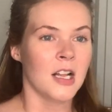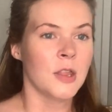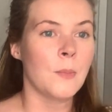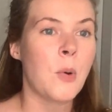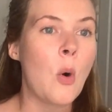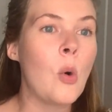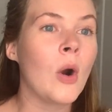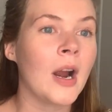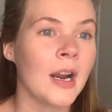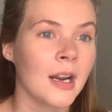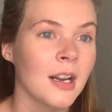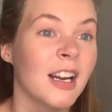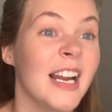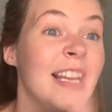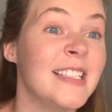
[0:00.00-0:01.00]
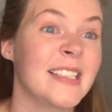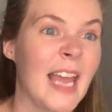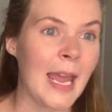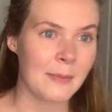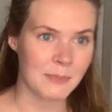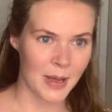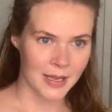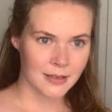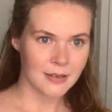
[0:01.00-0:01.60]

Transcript: The poor escape.